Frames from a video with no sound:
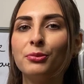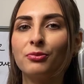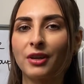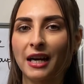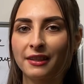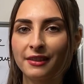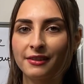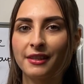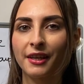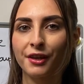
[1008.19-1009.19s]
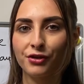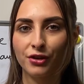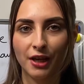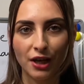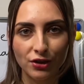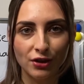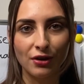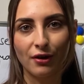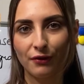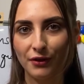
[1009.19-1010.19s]
practice the conjugation
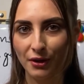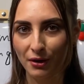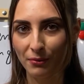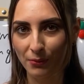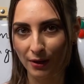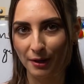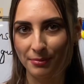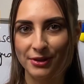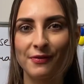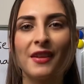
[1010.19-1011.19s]
of the verbs.